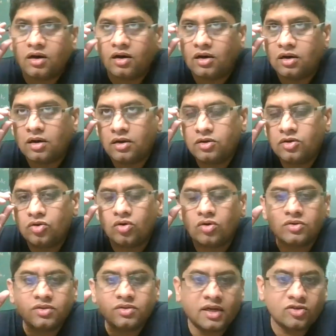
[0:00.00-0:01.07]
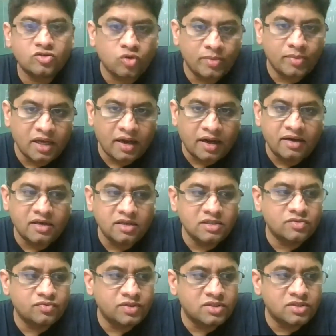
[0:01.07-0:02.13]
There are so many
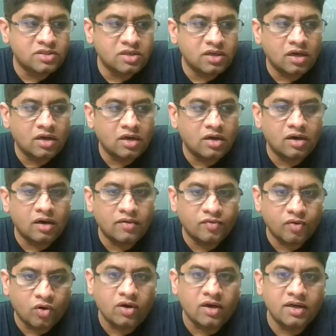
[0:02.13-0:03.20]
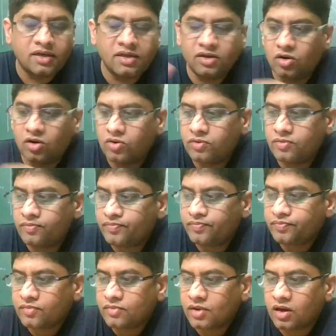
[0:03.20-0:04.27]
IITs which have already now
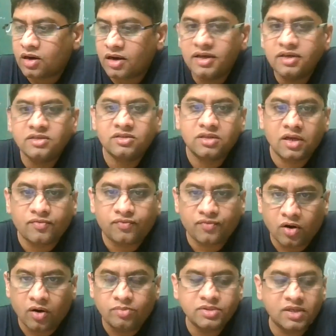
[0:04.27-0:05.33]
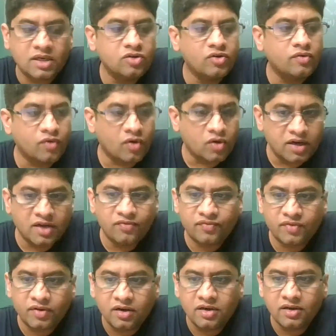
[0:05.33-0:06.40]
release their forms and you have already
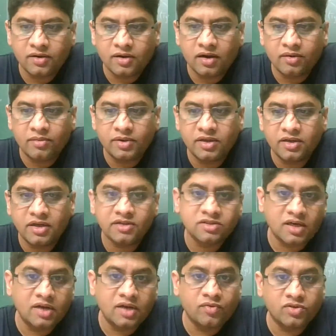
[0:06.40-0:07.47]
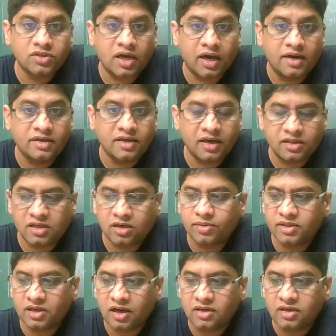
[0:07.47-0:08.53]
filled. I mean, yesterday was IIT
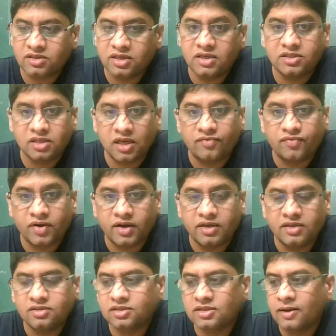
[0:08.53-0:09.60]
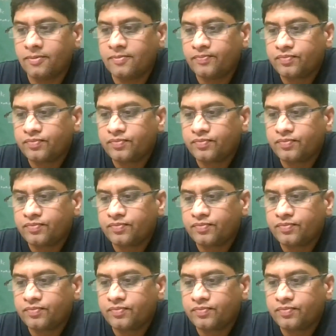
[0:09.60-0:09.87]
Hyderabad last date self-finance,